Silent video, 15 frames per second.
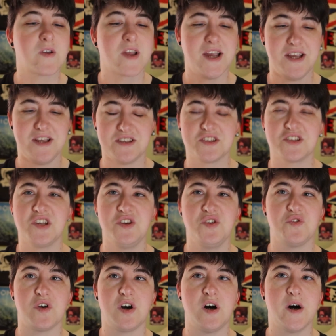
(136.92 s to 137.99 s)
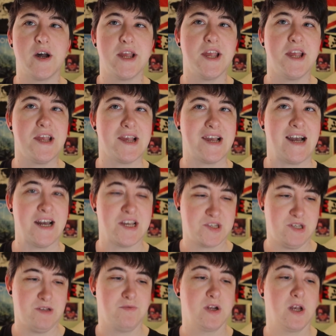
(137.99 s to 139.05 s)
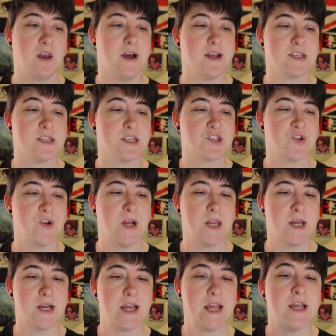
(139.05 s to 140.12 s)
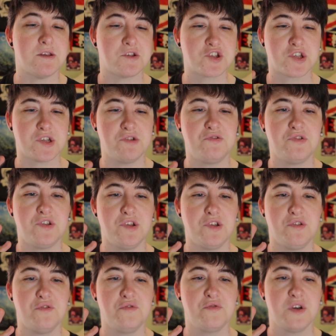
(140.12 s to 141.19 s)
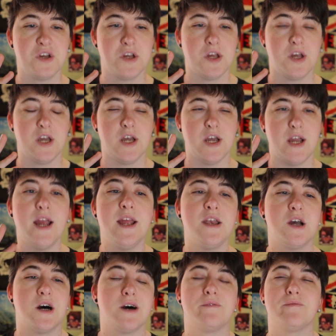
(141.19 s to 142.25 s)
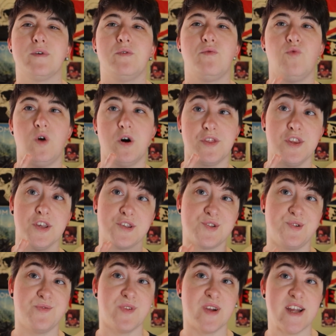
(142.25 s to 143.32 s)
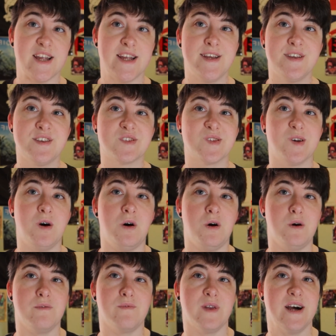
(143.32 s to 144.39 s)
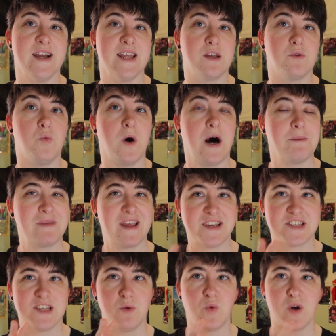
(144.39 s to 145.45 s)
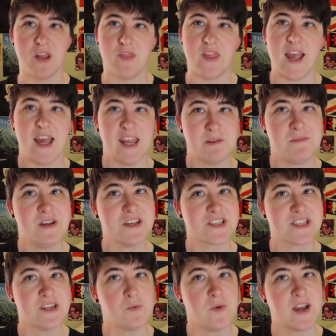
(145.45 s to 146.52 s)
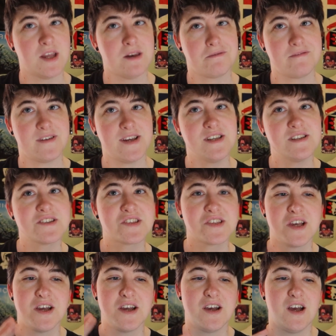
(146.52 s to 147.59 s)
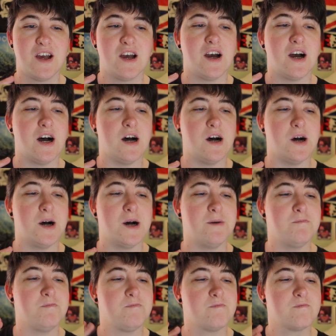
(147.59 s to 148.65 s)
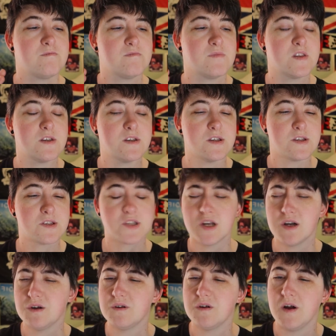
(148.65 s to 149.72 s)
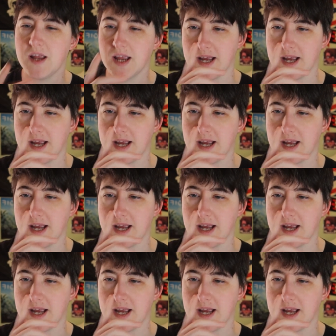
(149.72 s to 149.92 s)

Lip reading: Okay, so I actually really liked the trailer. It showed you enough of what the genre is, of like what I'm guessing what are the enemies that we're gonna face. So it